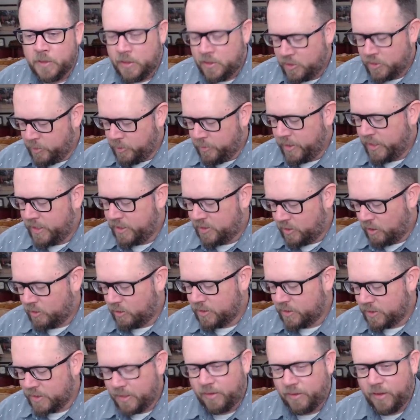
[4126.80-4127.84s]
Too many
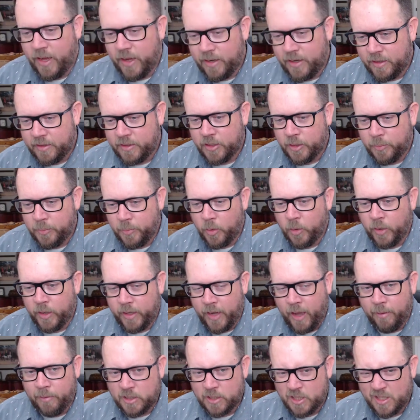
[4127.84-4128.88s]
circles in a line. Good point.
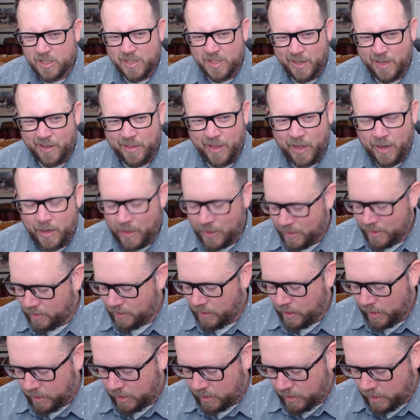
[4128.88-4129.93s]
I was just thinking that. I didn't
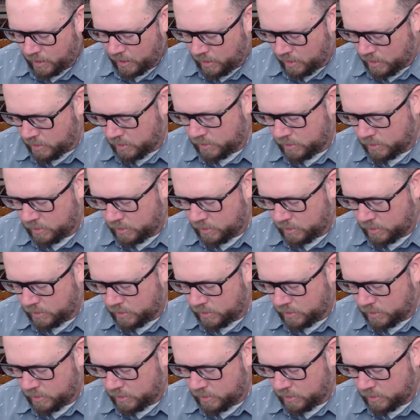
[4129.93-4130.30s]
like it there.